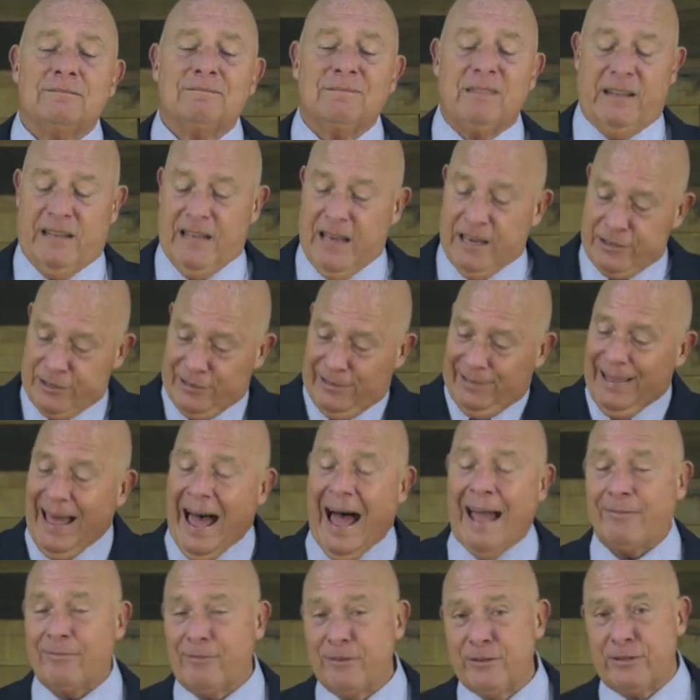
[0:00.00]
And he has a
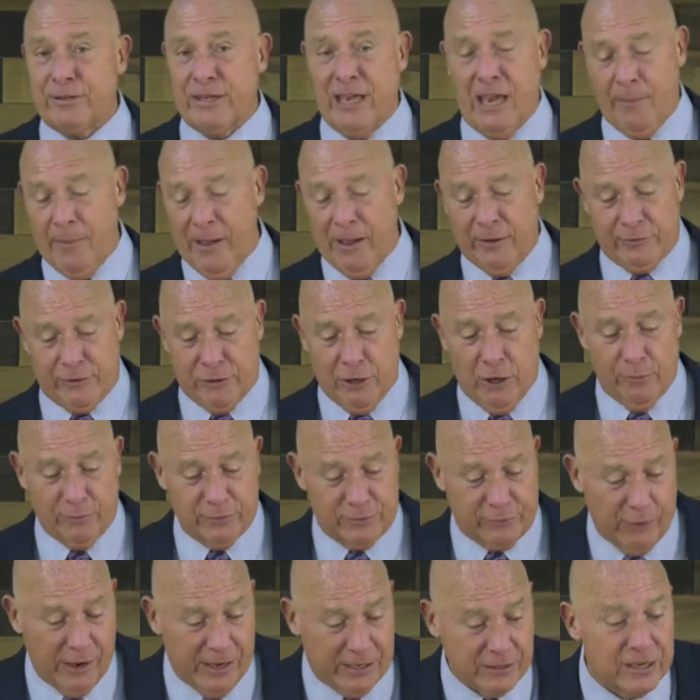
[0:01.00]
lot to say about Job's
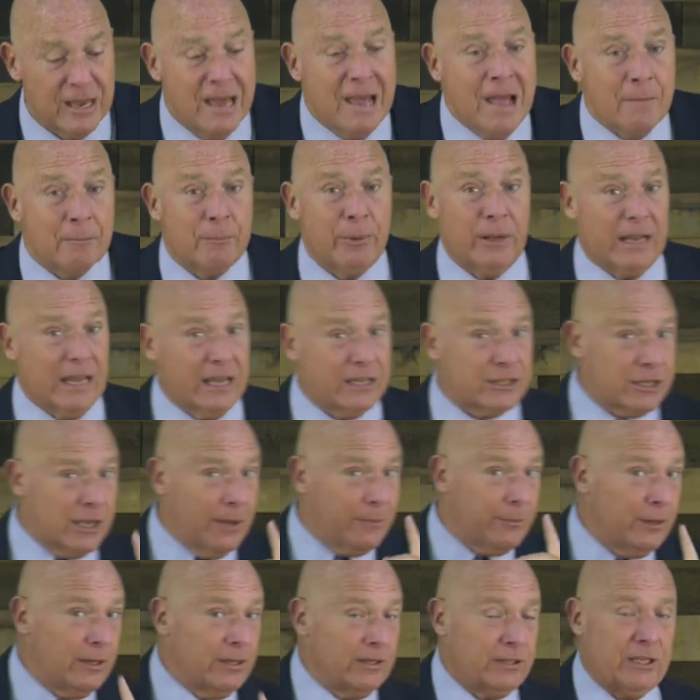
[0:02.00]
friends, but he has
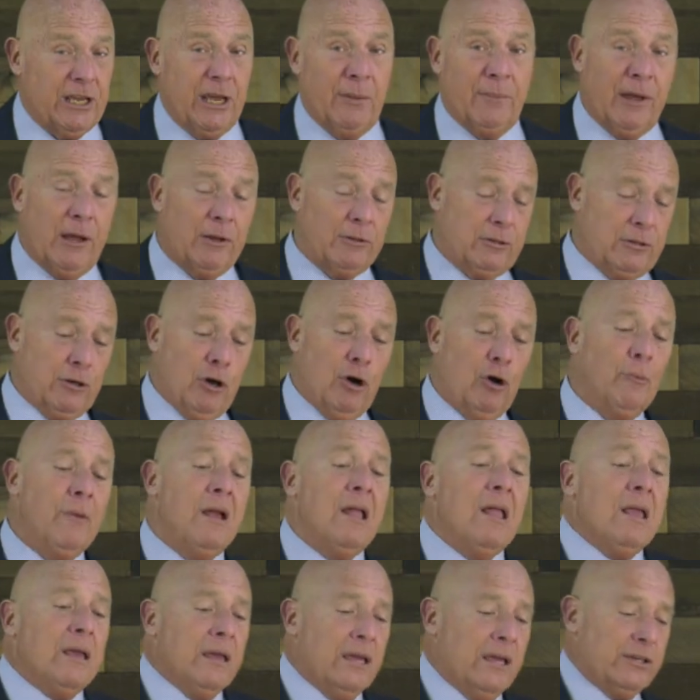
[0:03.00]
something to say about Job.
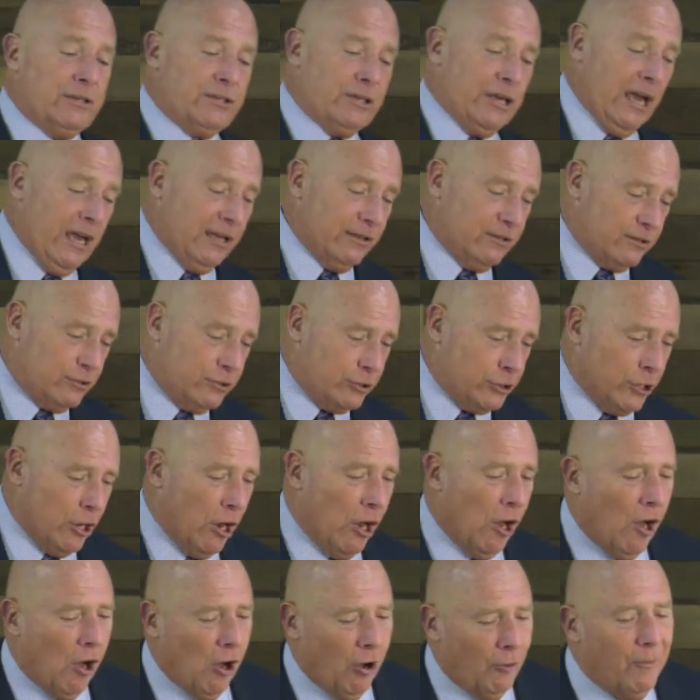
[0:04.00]
He says,
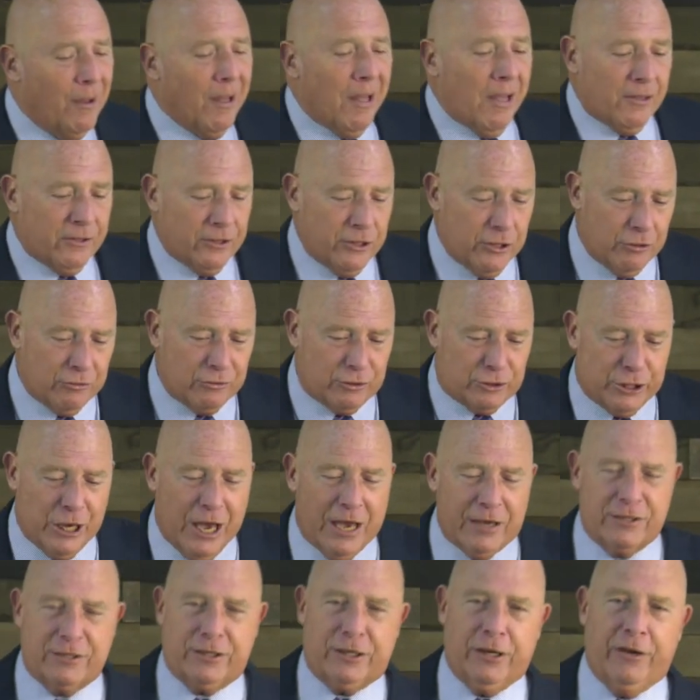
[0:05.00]
Job, you
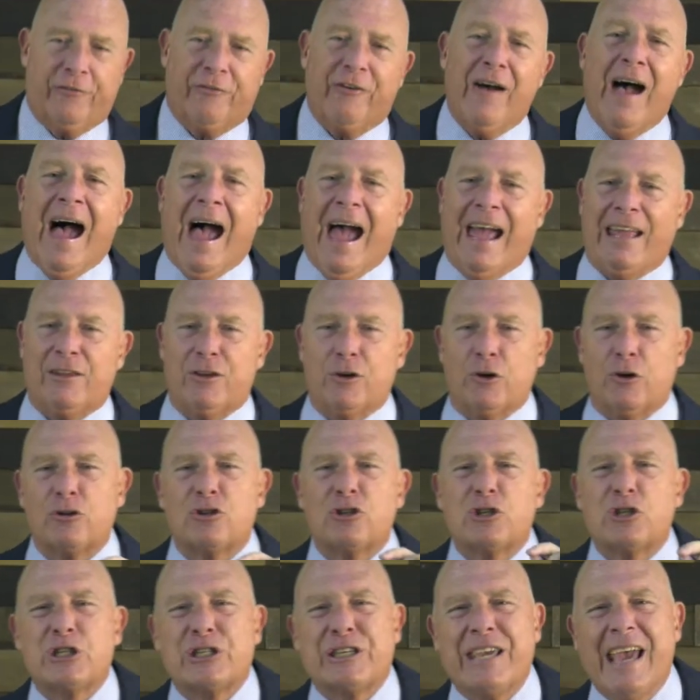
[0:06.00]
justified
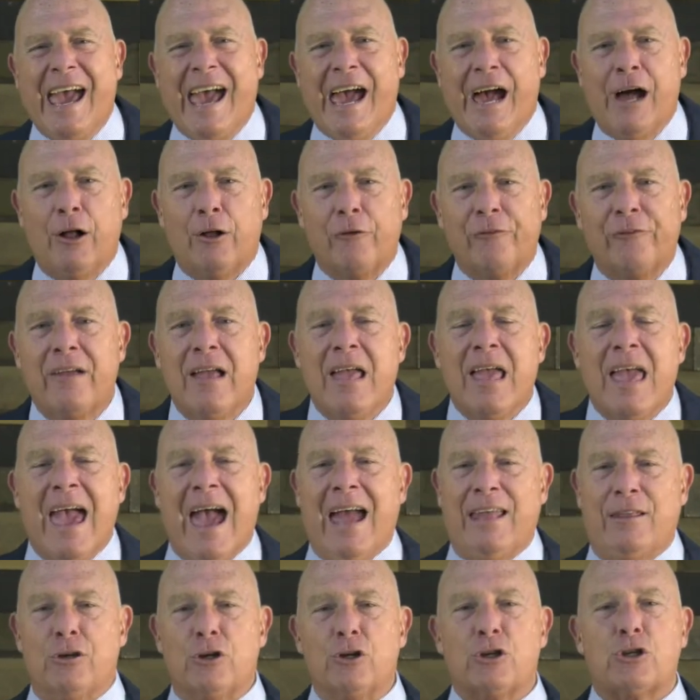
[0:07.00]
yourself
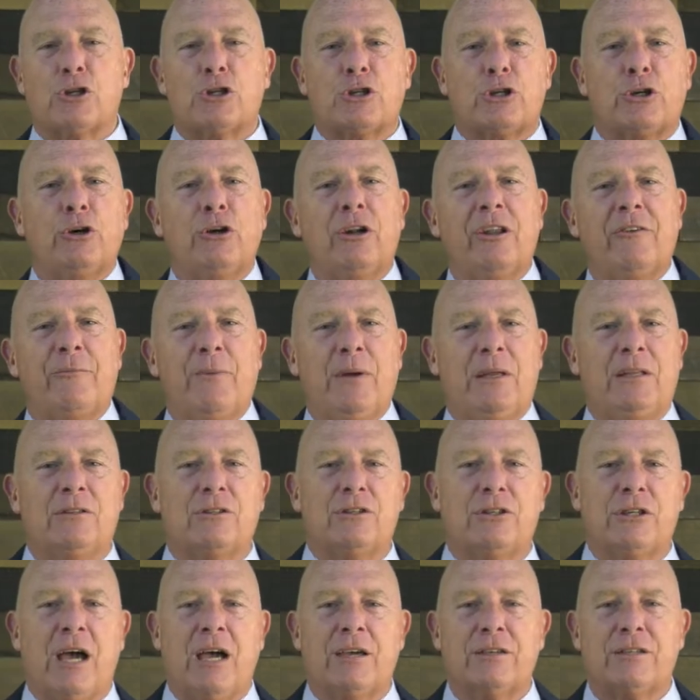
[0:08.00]
and you should have been
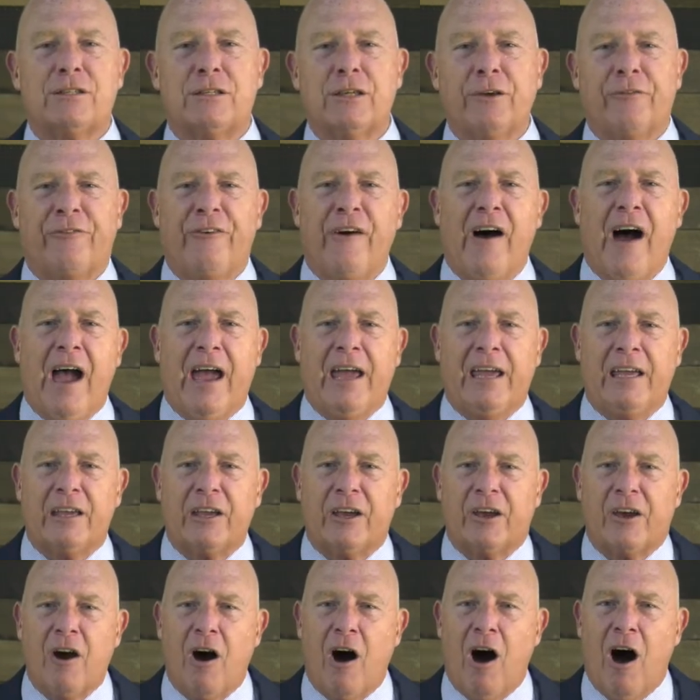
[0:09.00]

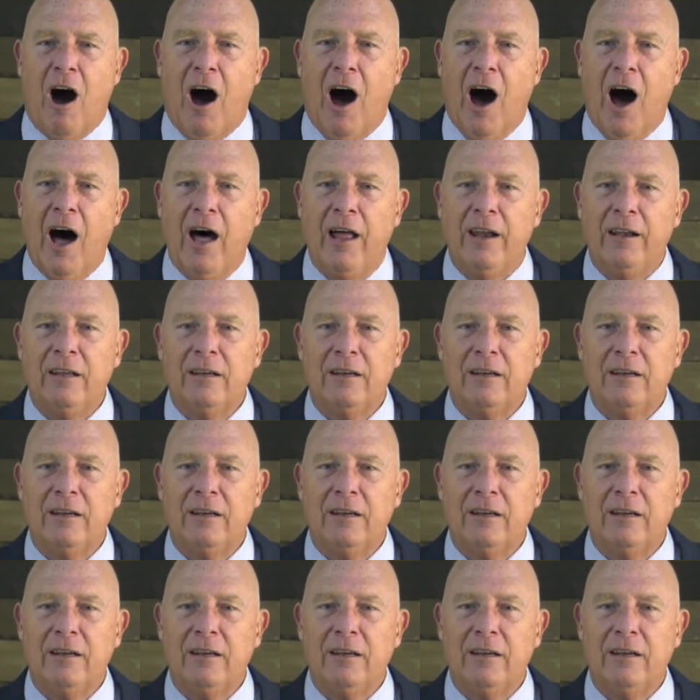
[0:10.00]
justifying God.